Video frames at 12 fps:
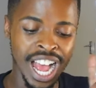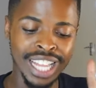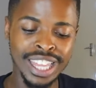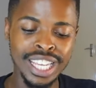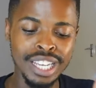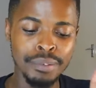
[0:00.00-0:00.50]
I
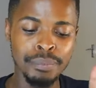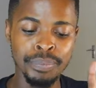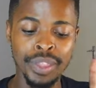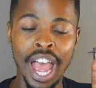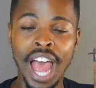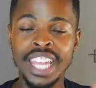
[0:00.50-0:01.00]
think
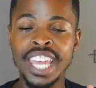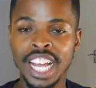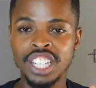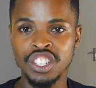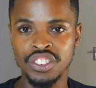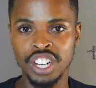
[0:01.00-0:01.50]
I
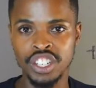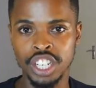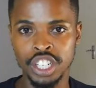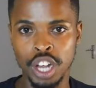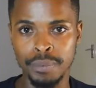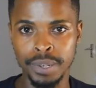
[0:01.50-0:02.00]
can structure
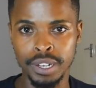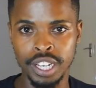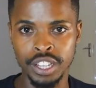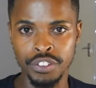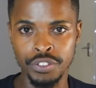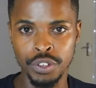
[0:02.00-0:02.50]
a topic
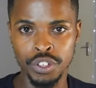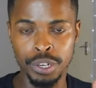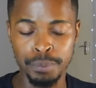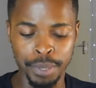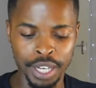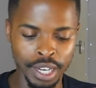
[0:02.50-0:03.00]
in the future
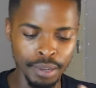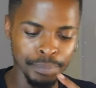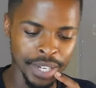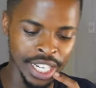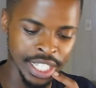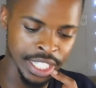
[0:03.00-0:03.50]
better,
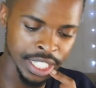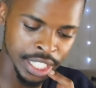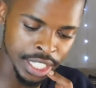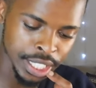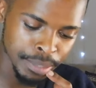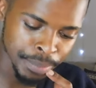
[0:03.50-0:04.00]
but I
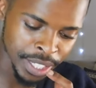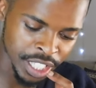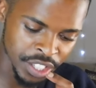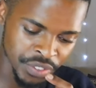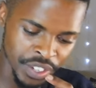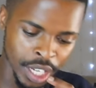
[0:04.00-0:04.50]
didn't. But
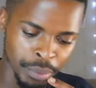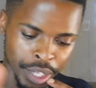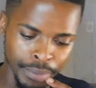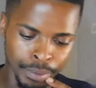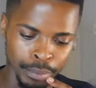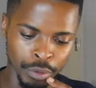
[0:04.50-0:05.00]
it's fine. We
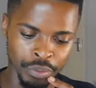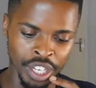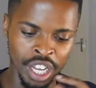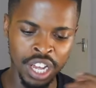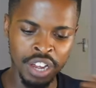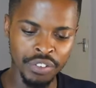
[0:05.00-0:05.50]
kept
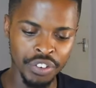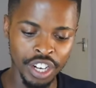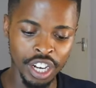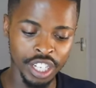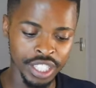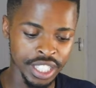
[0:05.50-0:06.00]
moving.
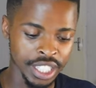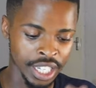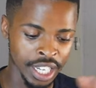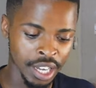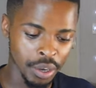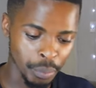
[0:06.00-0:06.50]
Freelancing.